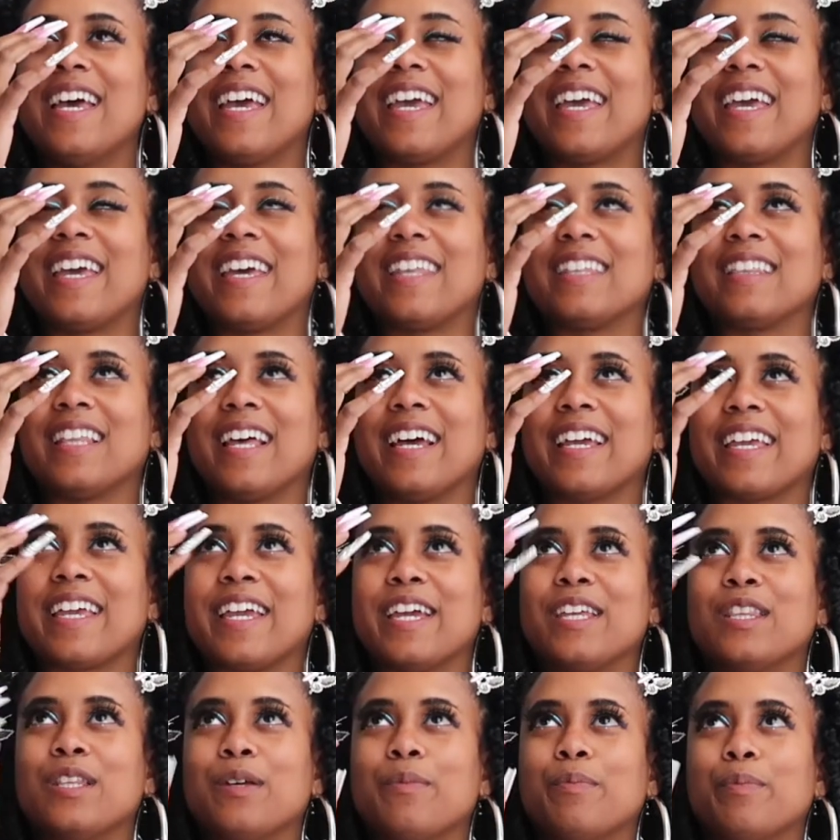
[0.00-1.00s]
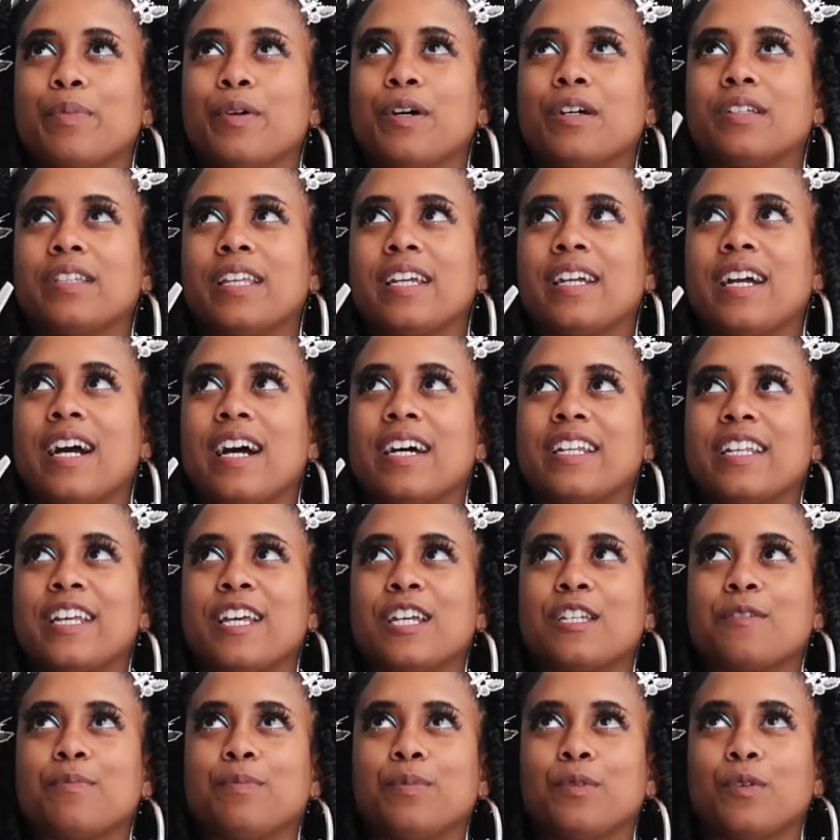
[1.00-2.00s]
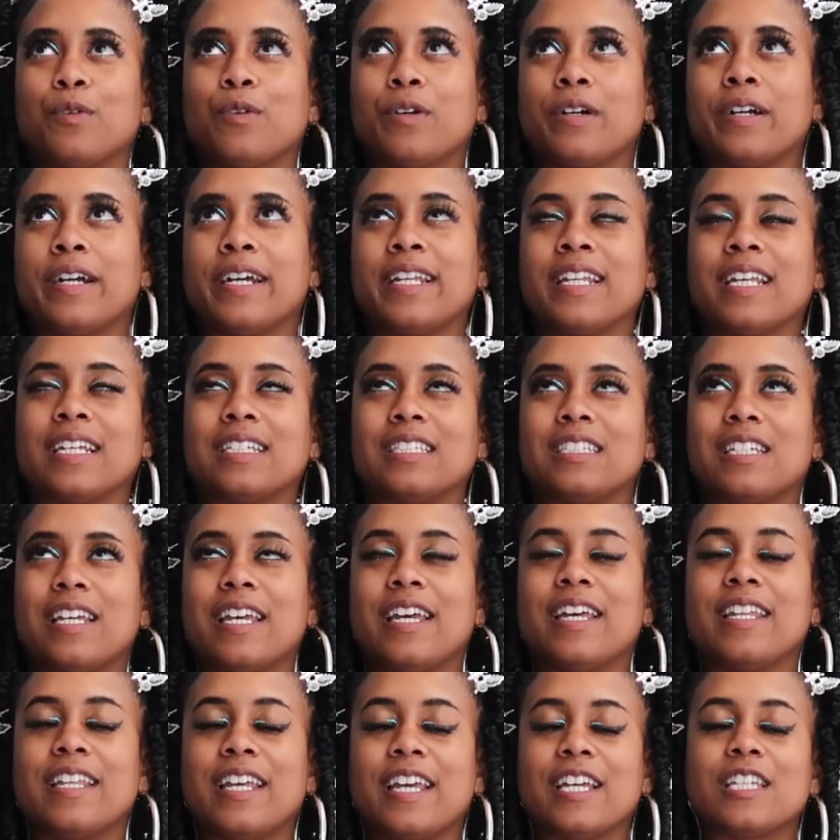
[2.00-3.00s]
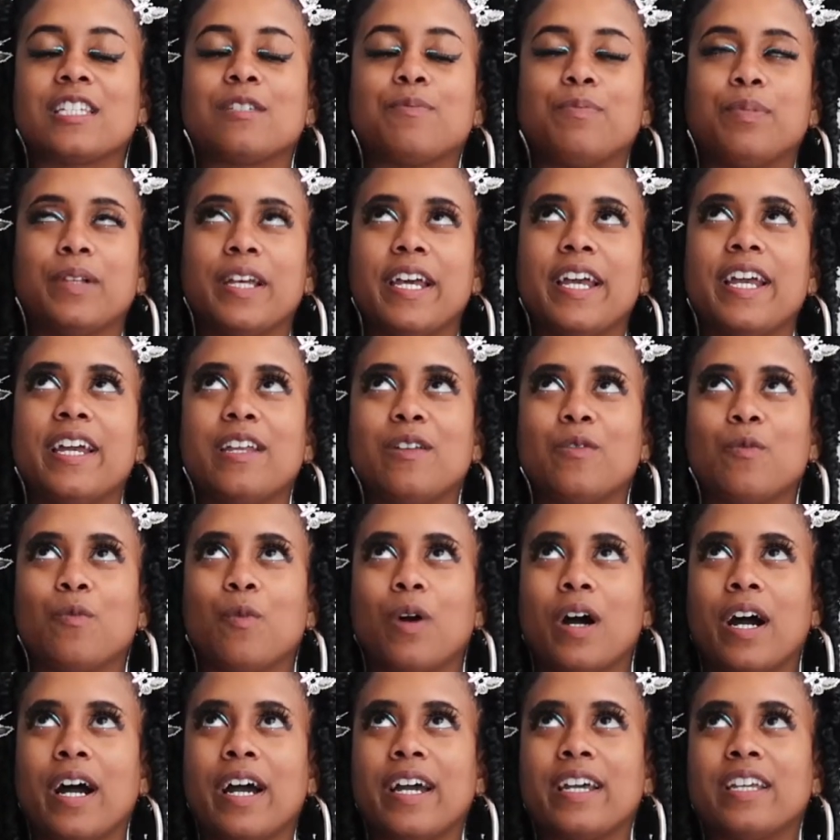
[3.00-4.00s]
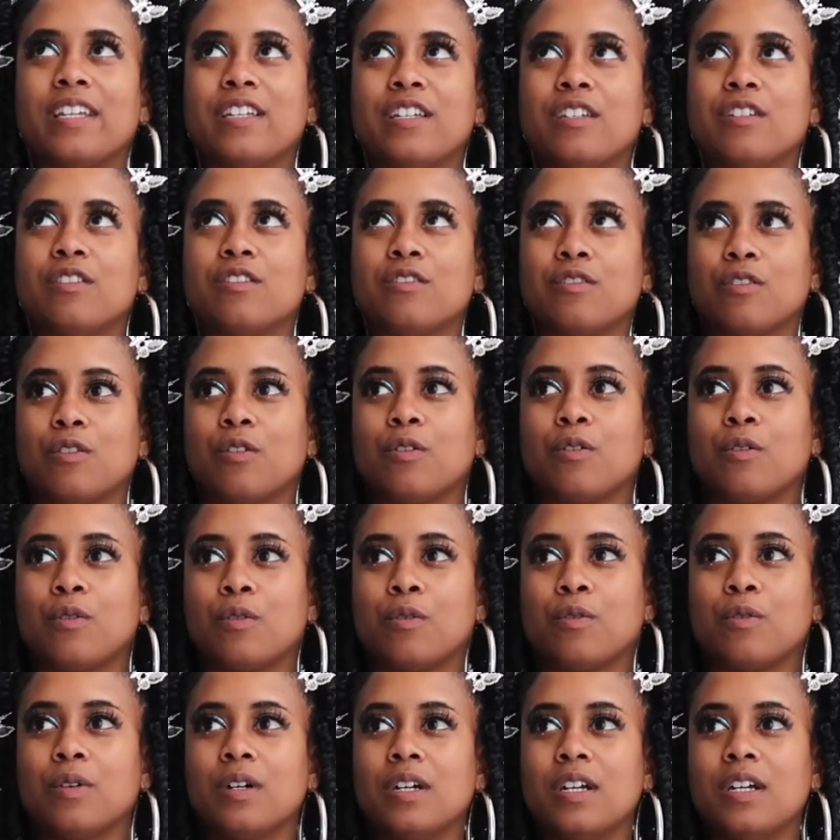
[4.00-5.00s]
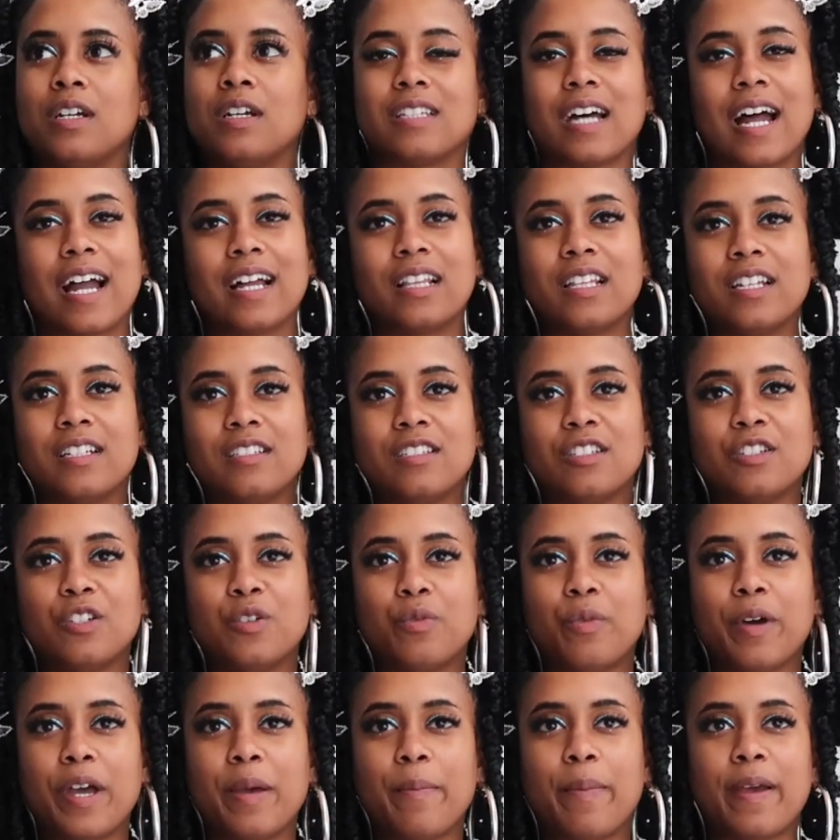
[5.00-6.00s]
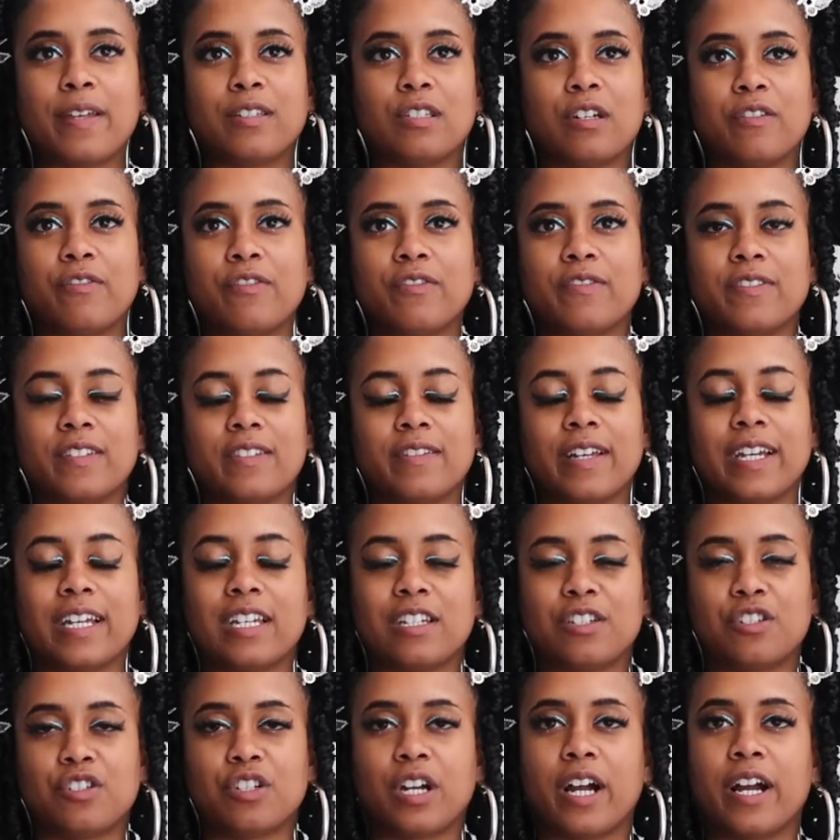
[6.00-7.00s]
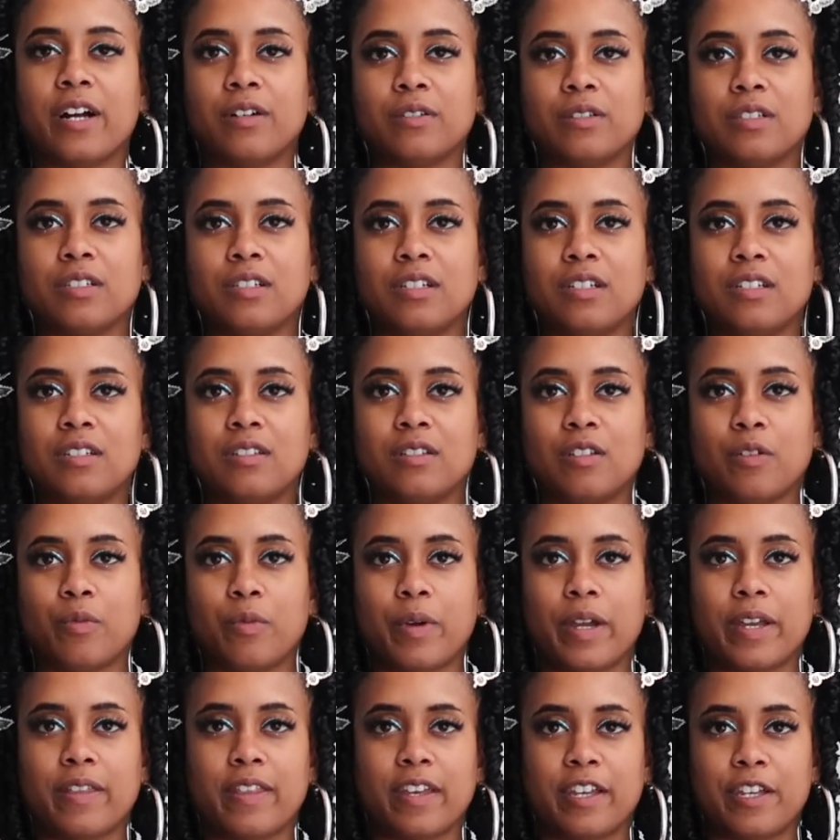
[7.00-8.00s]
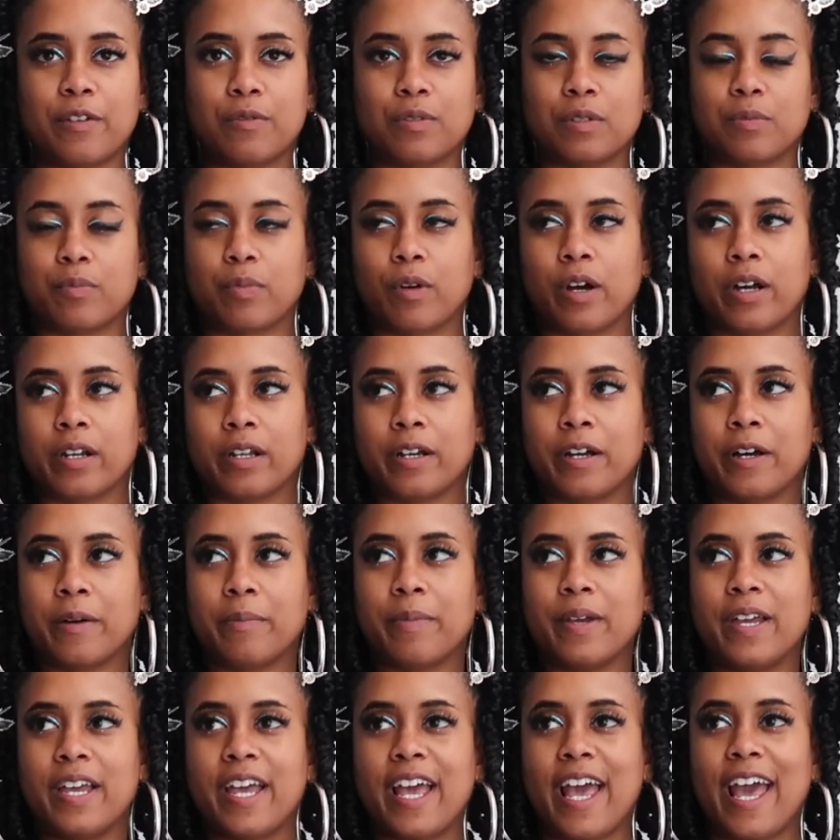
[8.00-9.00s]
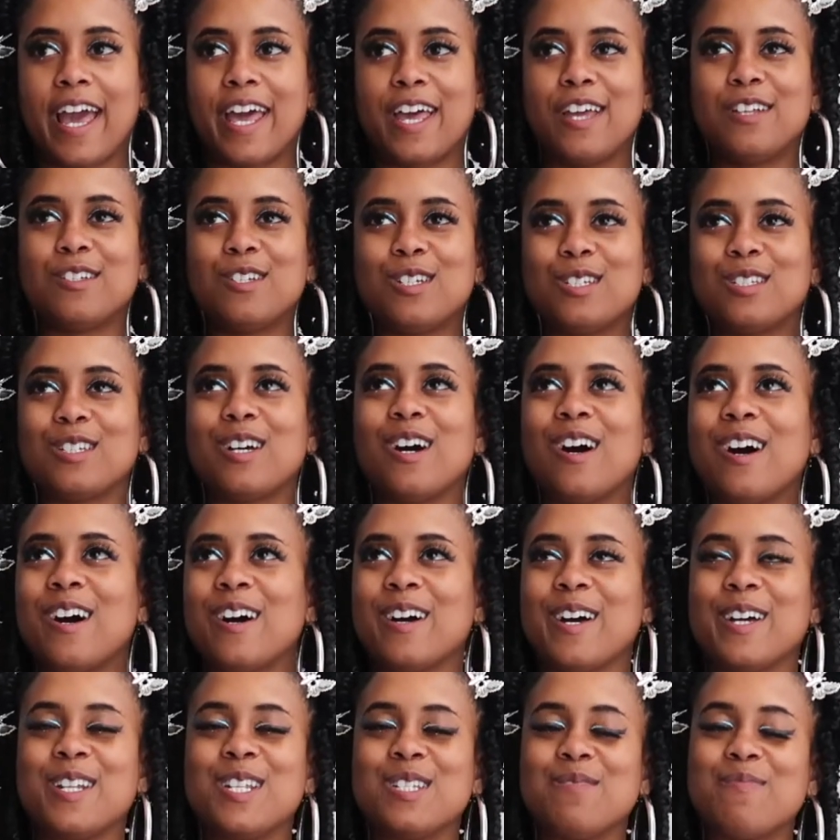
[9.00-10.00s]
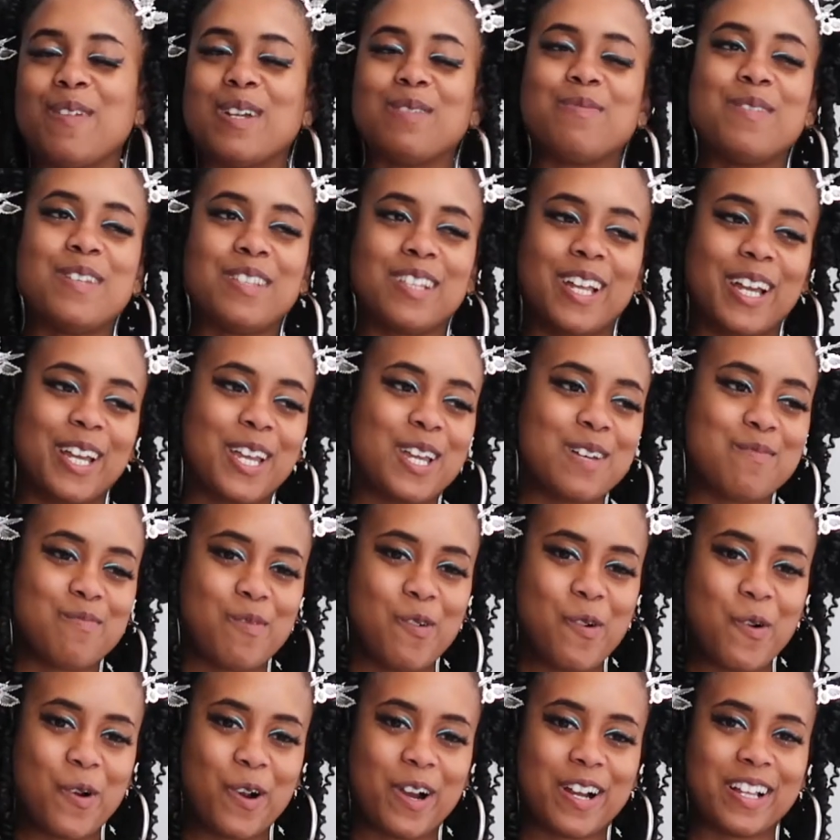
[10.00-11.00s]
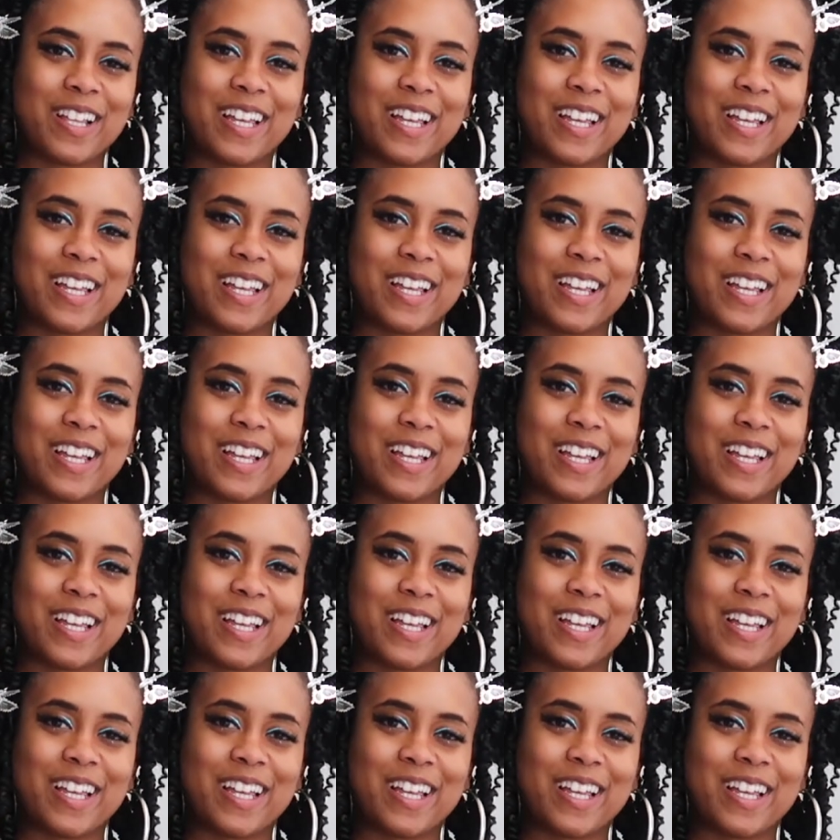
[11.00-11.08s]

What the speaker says: And like in the book, they kind of explore and explain why he's so silenced in a way based off of like his childhood, the way that he was brought up. And just, it just makes me like him more.